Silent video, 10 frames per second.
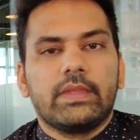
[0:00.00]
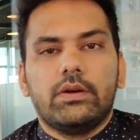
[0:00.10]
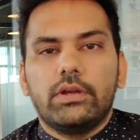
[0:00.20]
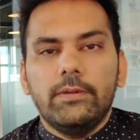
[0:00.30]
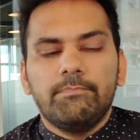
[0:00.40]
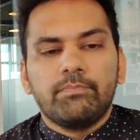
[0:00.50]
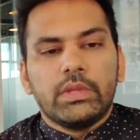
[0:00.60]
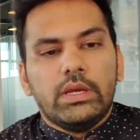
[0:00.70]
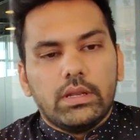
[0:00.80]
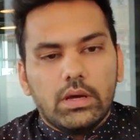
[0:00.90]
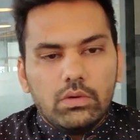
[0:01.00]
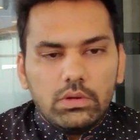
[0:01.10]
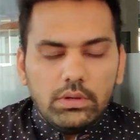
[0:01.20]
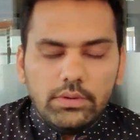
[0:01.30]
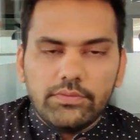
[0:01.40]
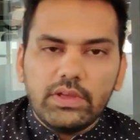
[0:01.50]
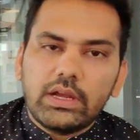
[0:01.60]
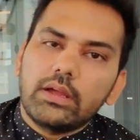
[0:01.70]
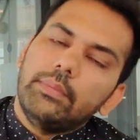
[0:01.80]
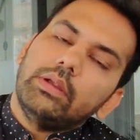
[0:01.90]
Okay, now we
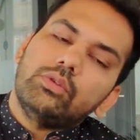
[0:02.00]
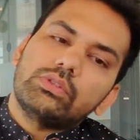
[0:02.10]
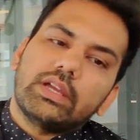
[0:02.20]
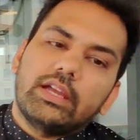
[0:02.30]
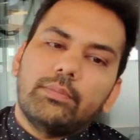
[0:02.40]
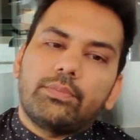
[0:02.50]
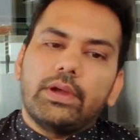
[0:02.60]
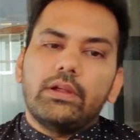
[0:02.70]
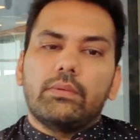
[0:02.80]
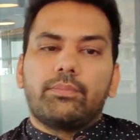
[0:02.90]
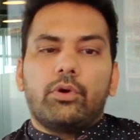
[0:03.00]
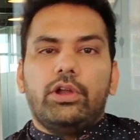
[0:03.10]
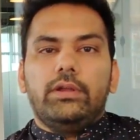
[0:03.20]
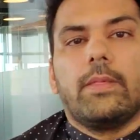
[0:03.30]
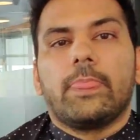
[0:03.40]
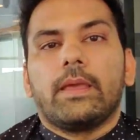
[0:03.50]
are coming to second point.